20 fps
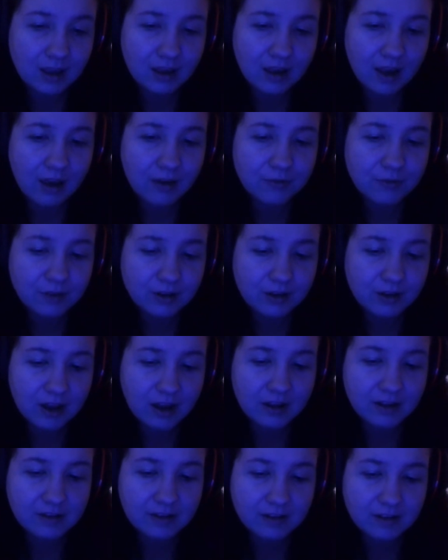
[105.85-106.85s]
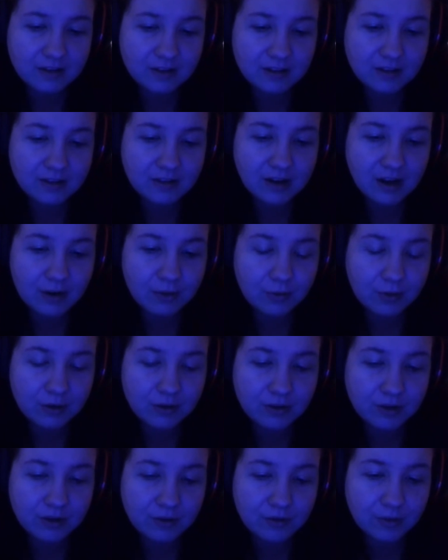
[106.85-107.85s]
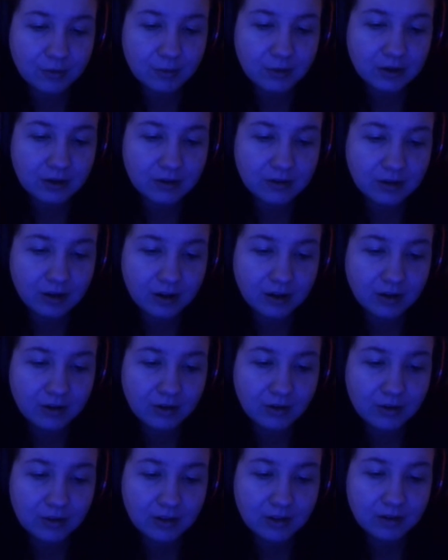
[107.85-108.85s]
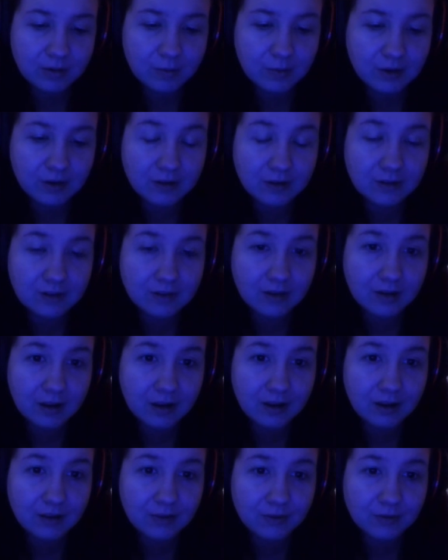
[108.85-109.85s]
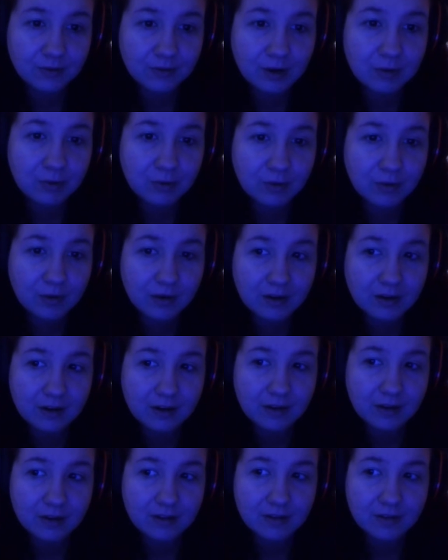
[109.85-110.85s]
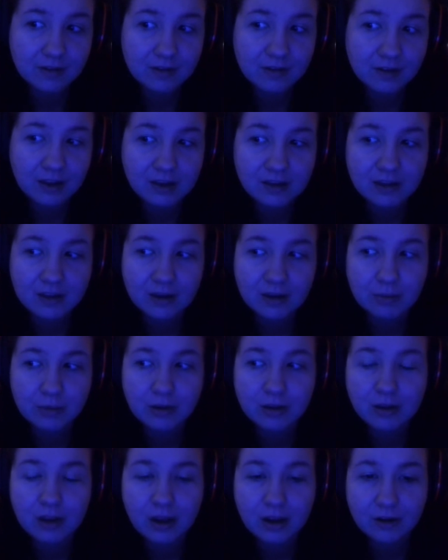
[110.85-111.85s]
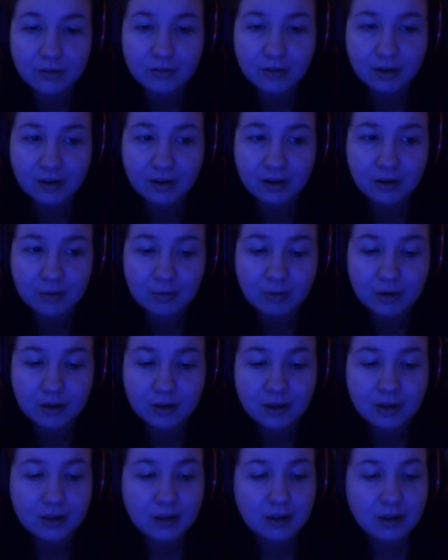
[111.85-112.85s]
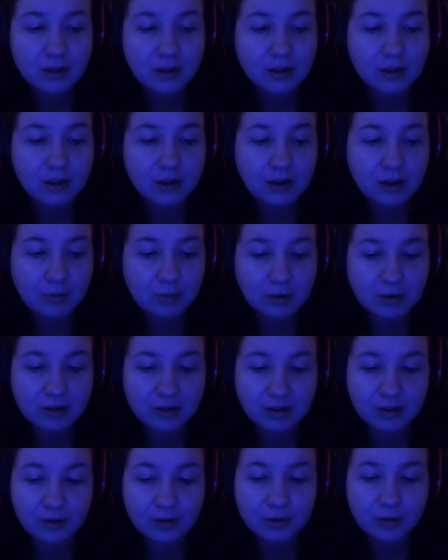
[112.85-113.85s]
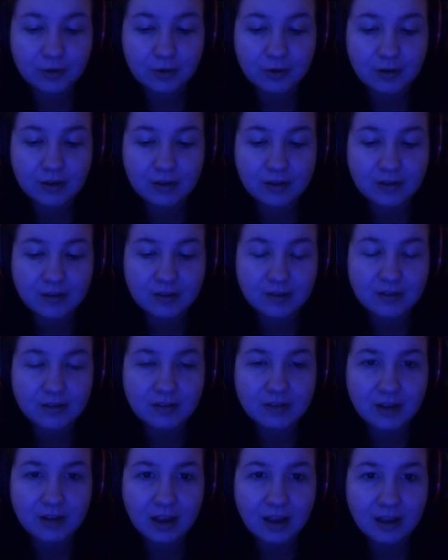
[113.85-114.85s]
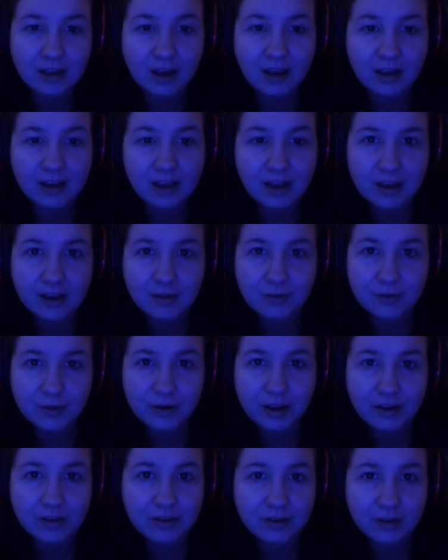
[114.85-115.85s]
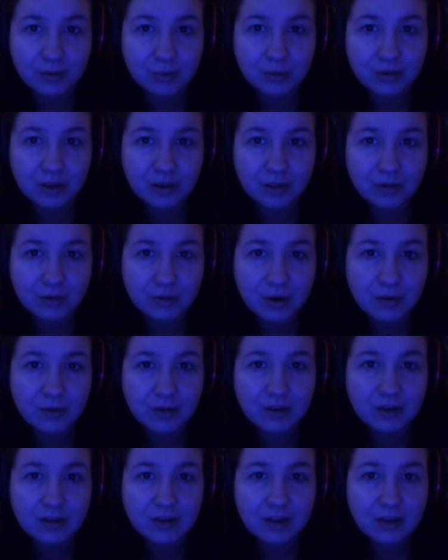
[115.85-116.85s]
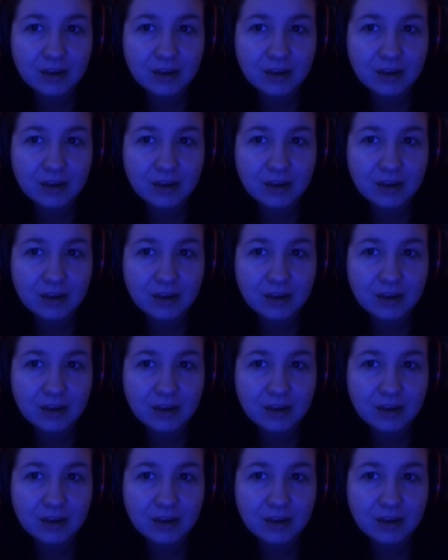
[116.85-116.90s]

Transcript: I've realized it's just not worth it for me to try to do this because, number one, it's taking up a lot of time, and number two, I can't give you guys a good playthrough of it.